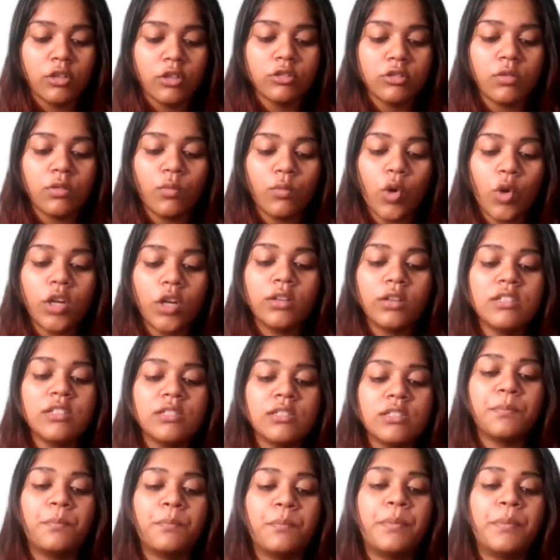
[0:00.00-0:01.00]
So what
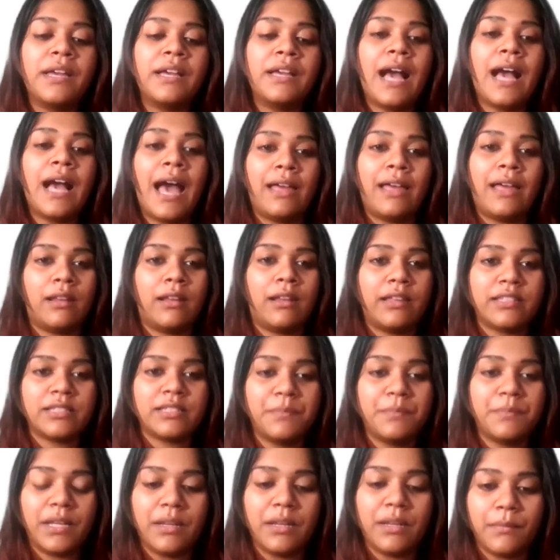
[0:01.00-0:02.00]
is pig iron
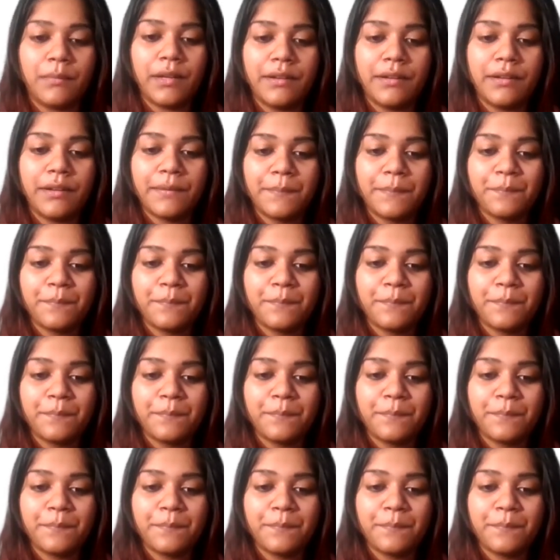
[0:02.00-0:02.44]
experiment?